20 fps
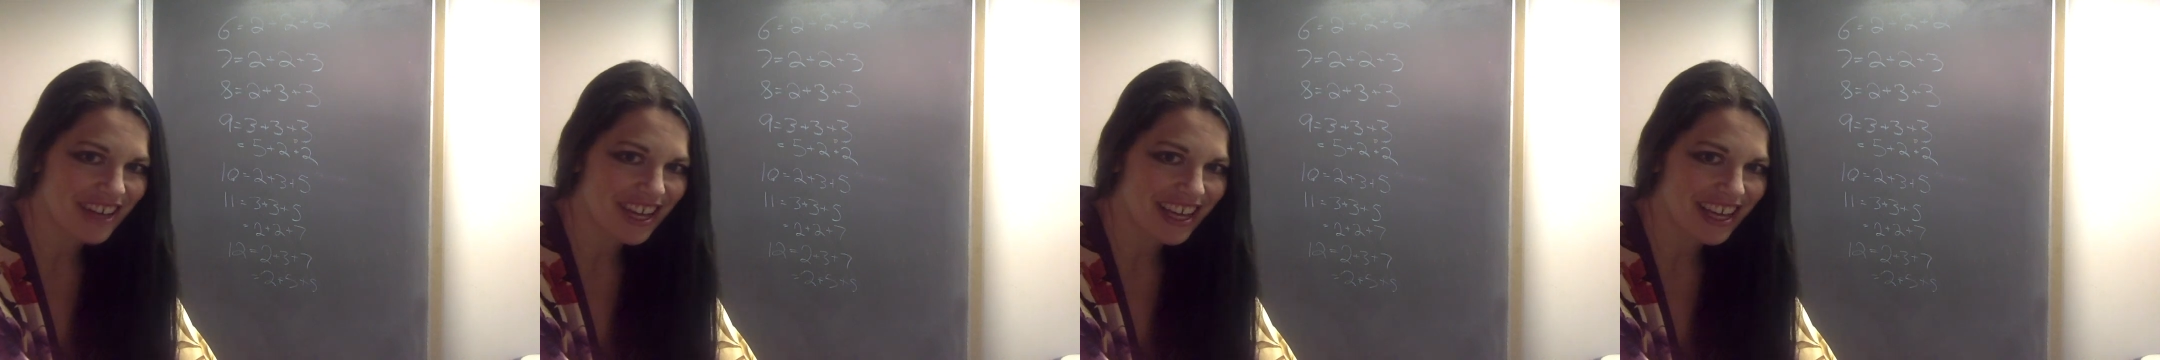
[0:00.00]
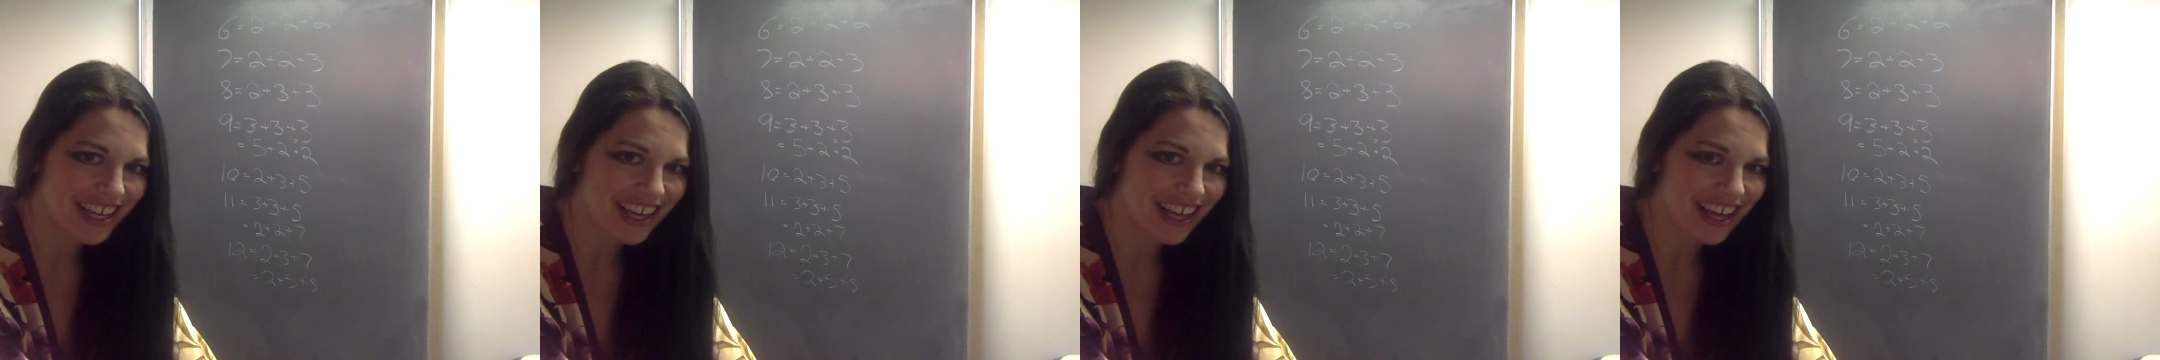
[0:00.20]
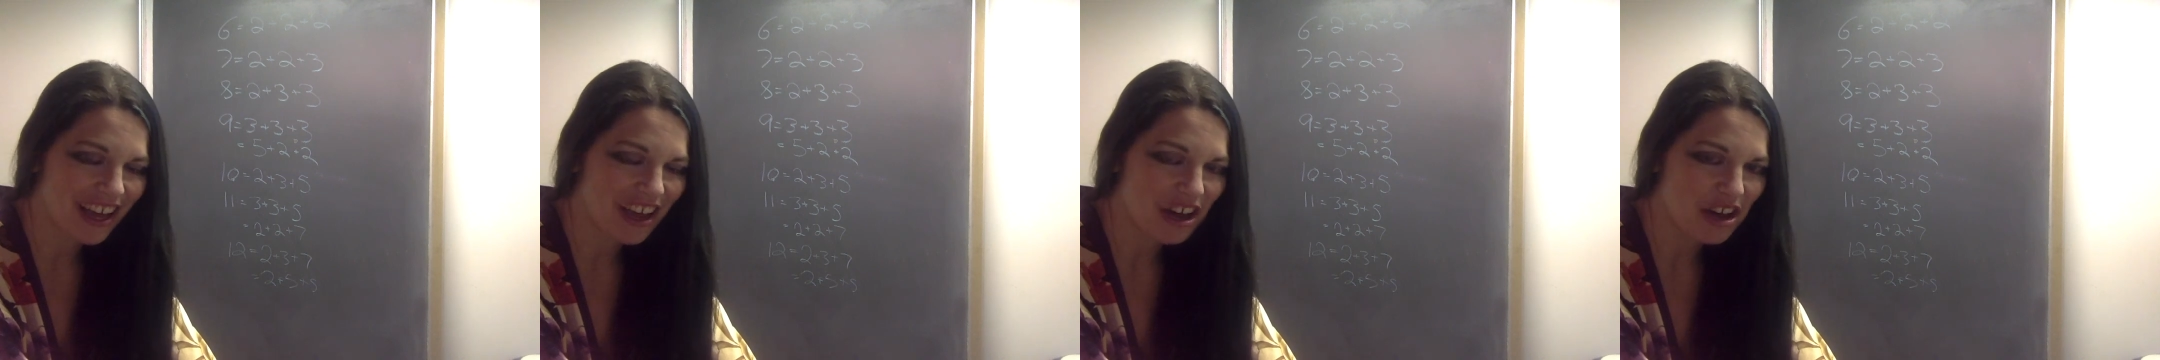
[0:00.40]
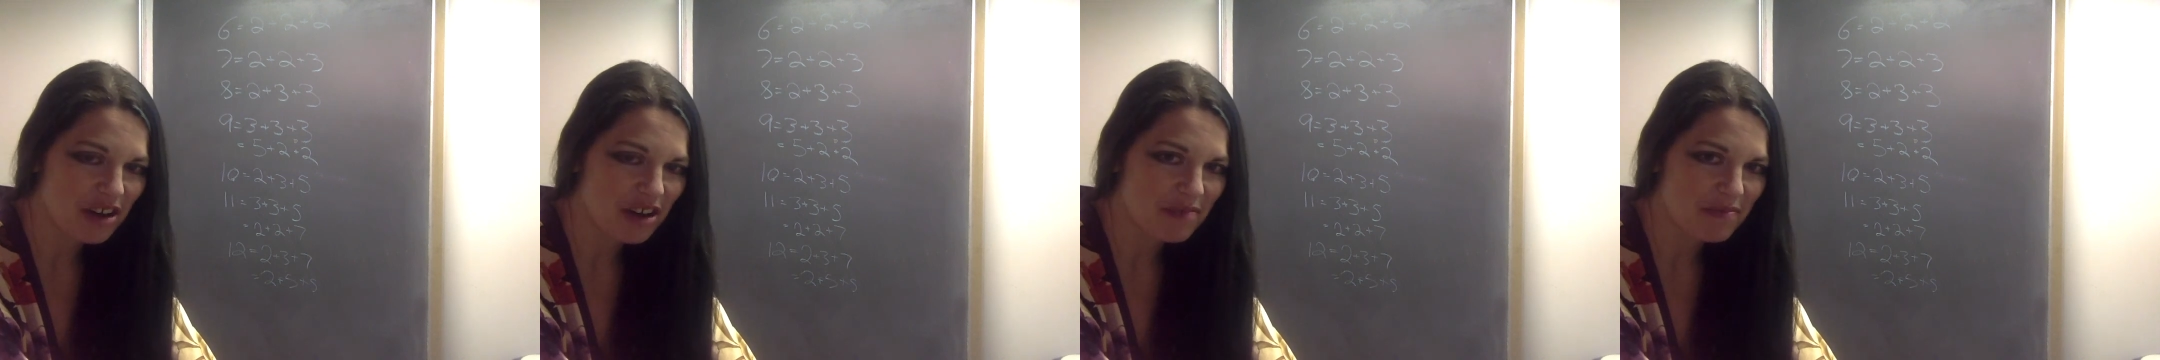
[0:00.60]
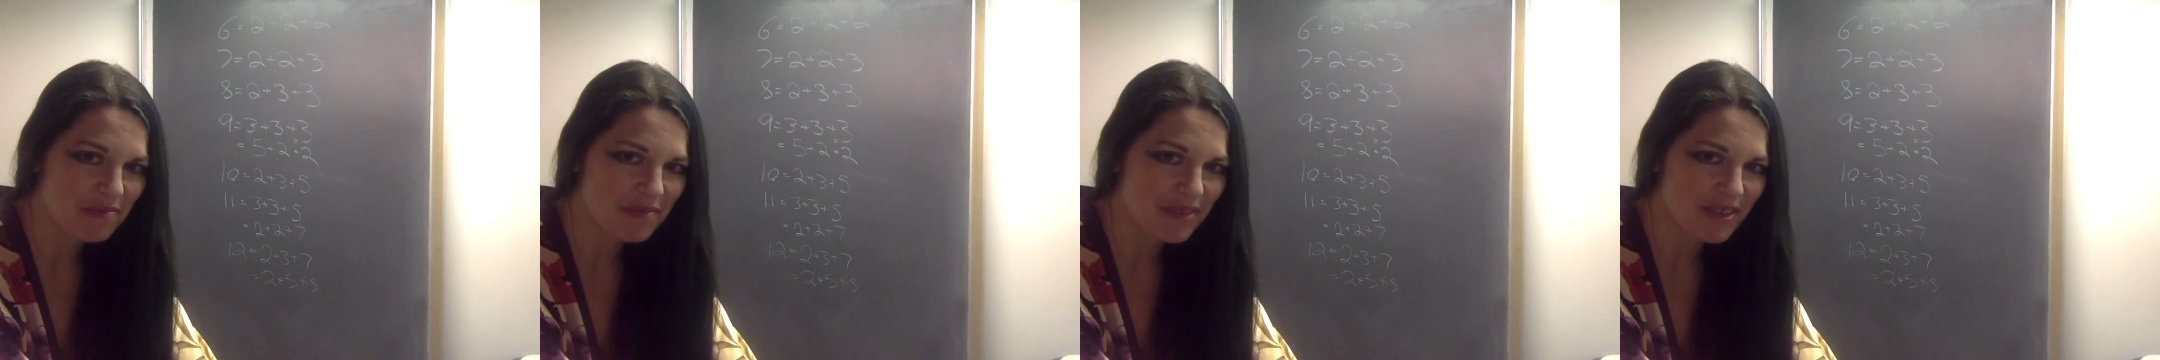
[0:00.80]
and I
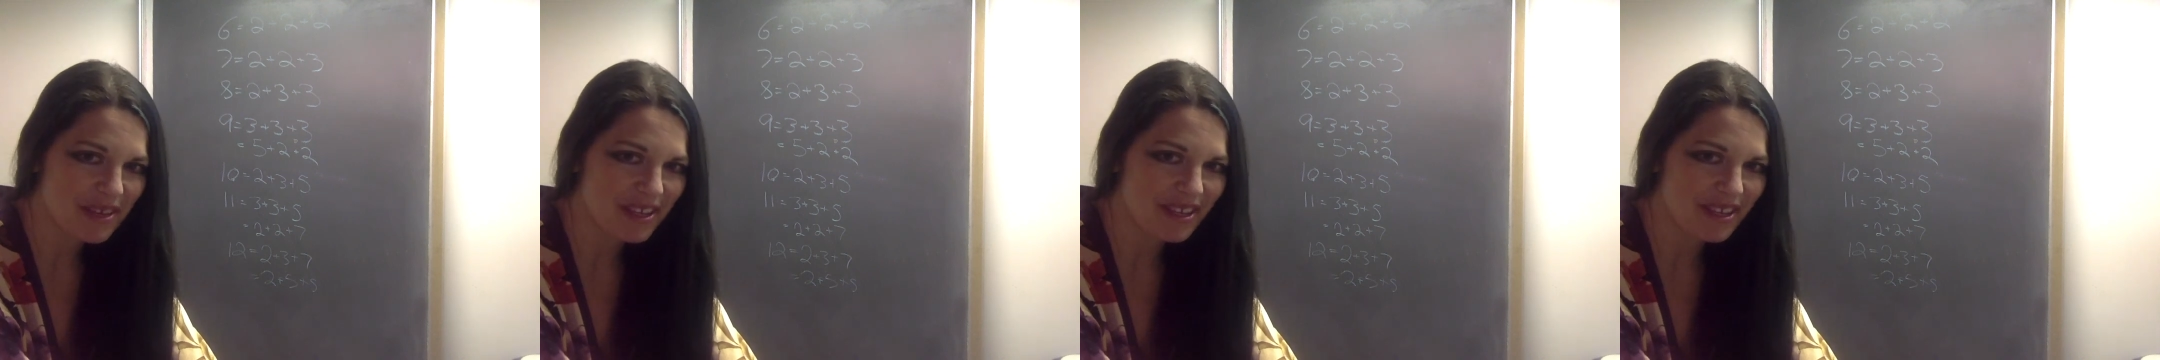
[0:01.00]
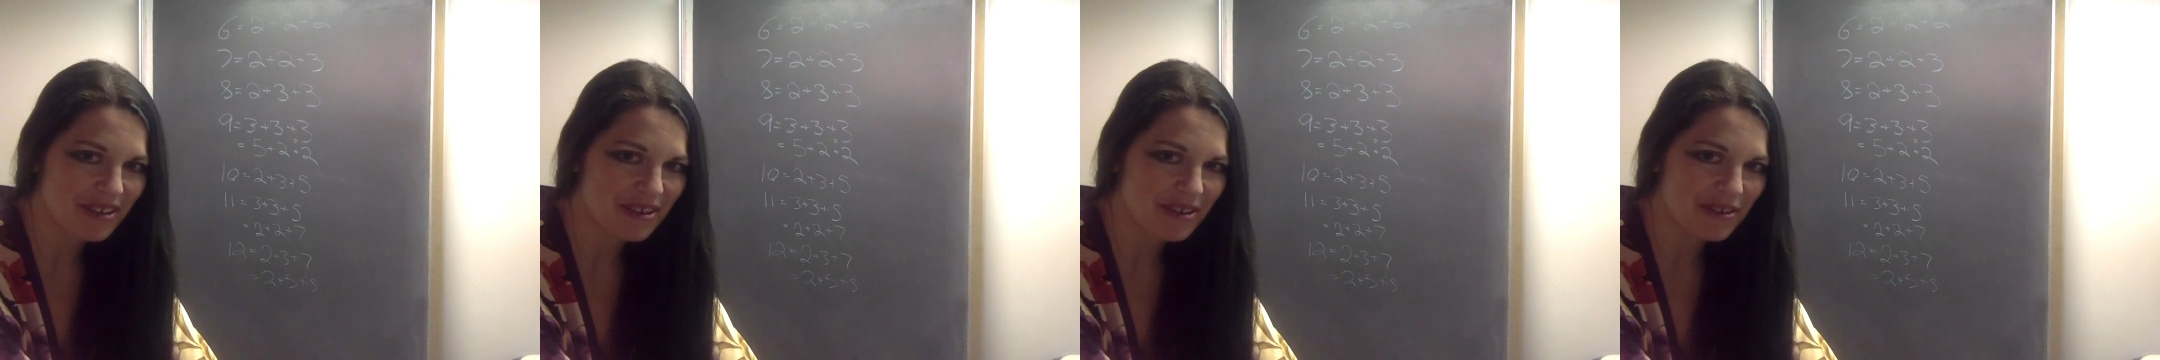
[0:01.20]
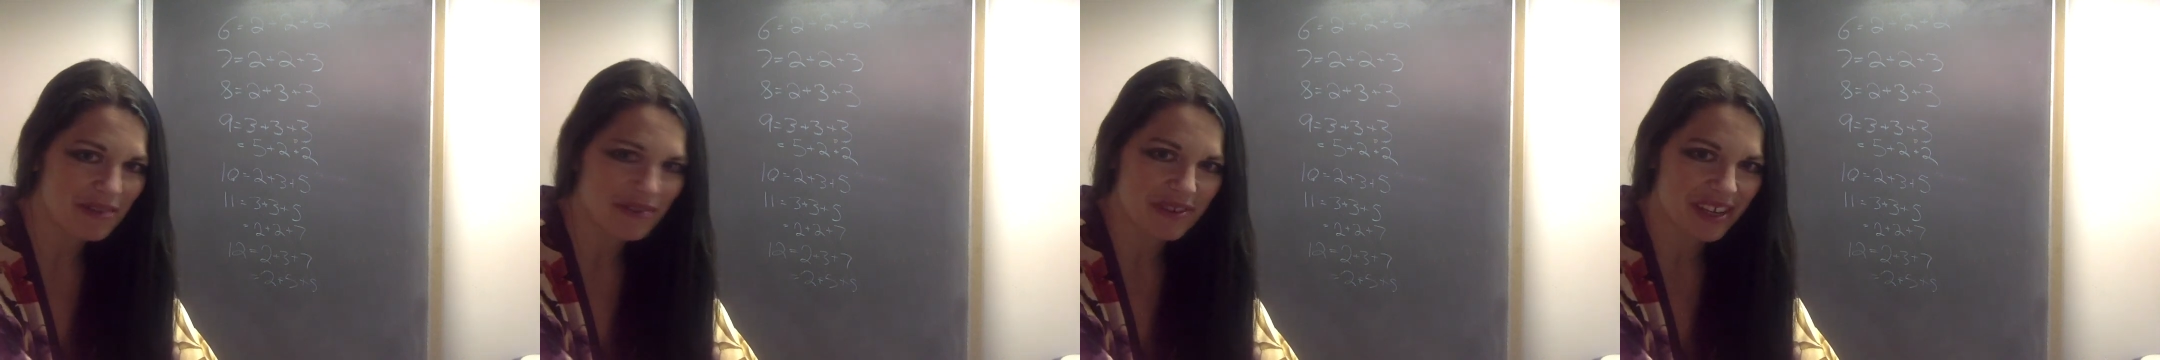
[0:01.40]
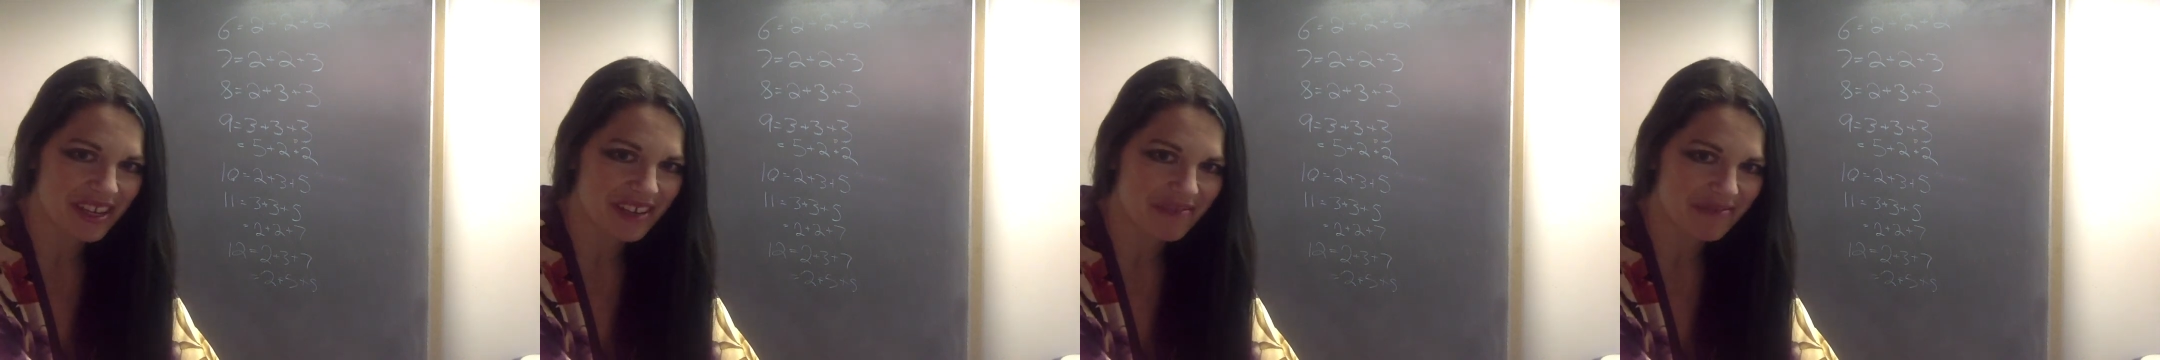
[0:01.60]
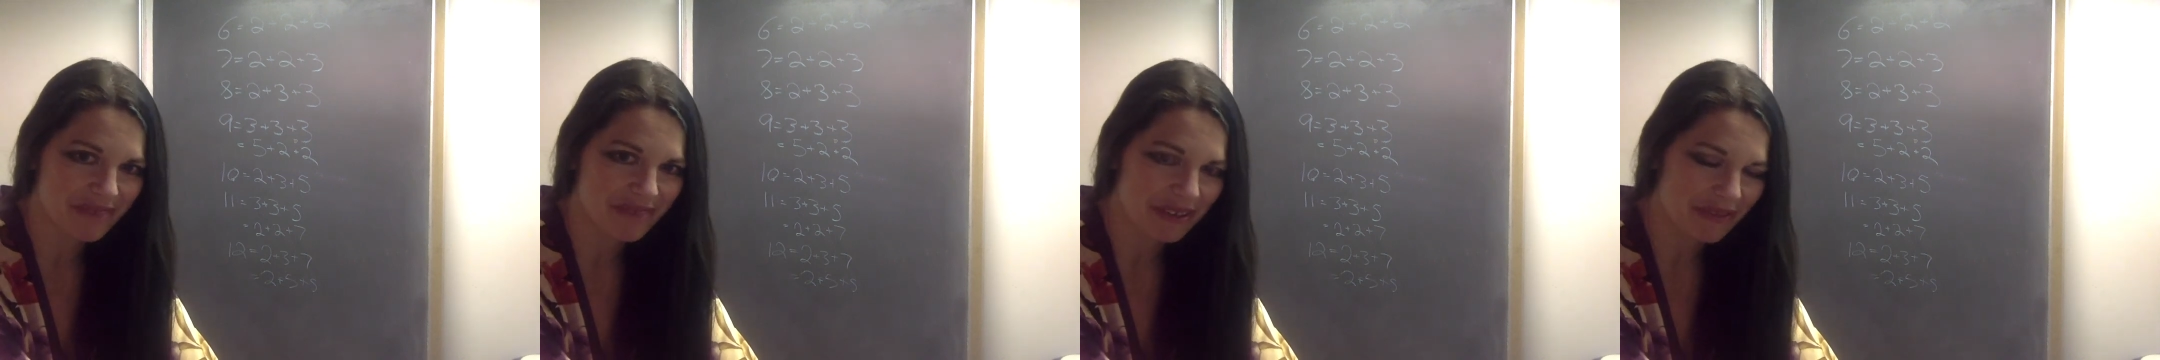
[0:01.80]
hope you
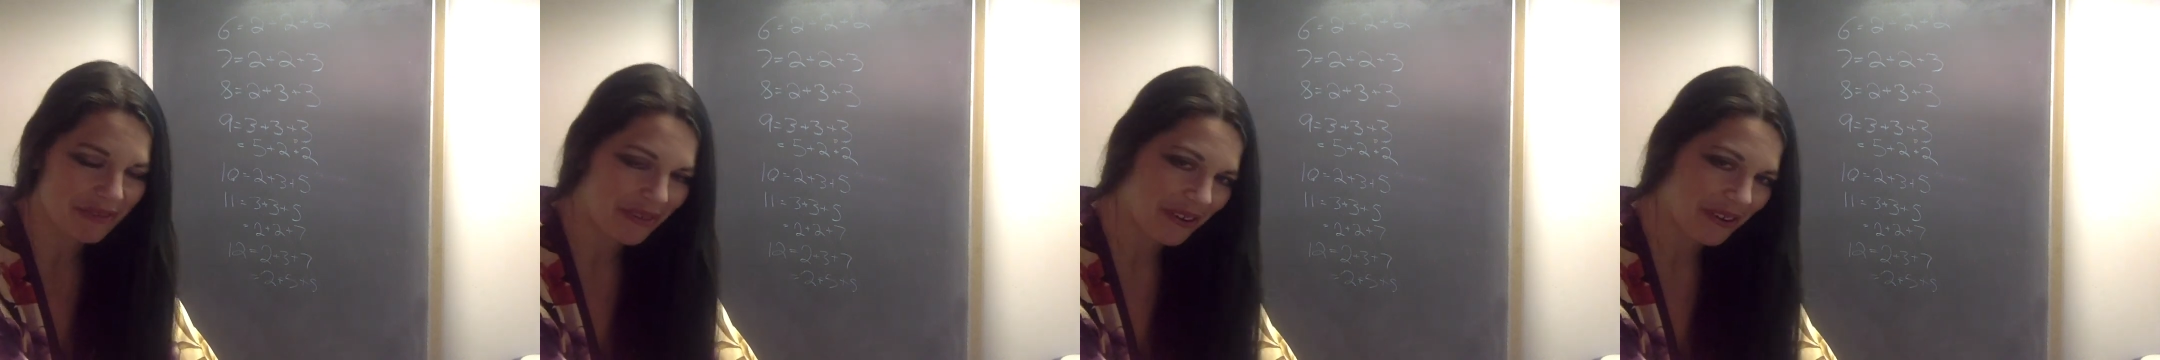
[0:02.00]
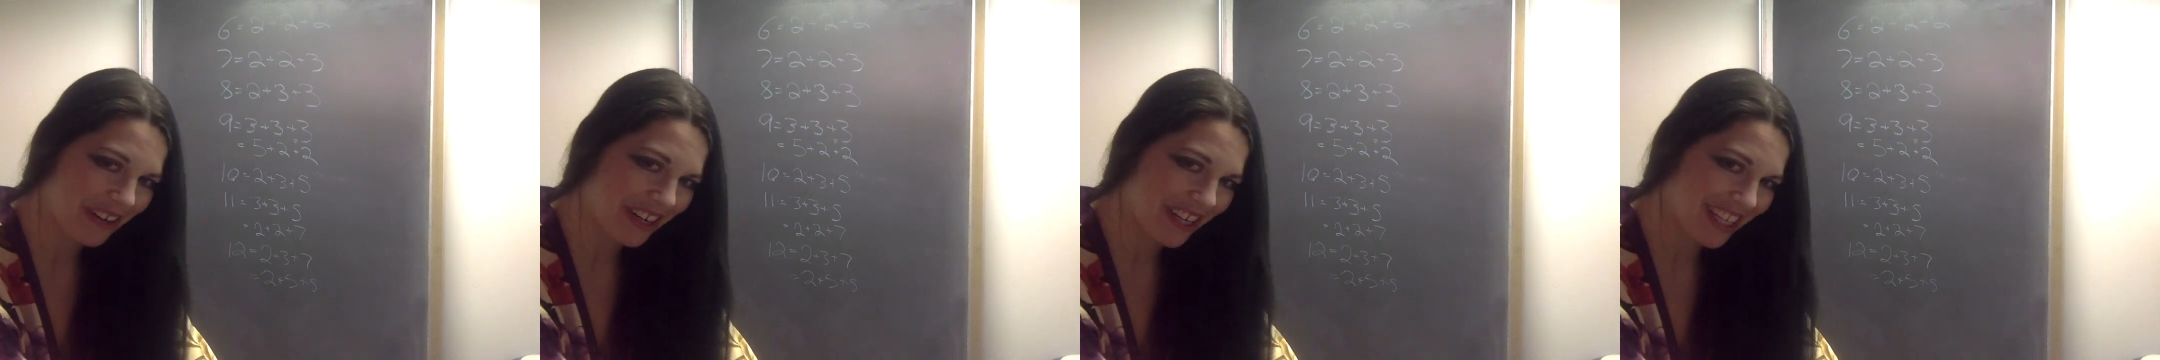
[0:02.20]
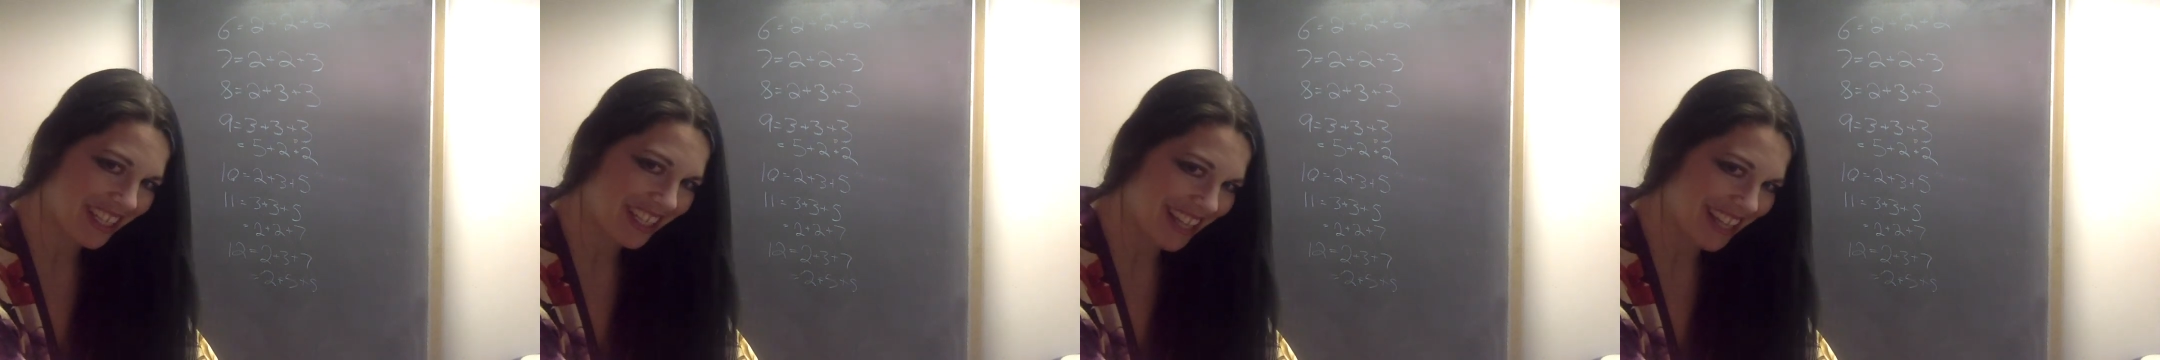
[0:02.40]
forgive me for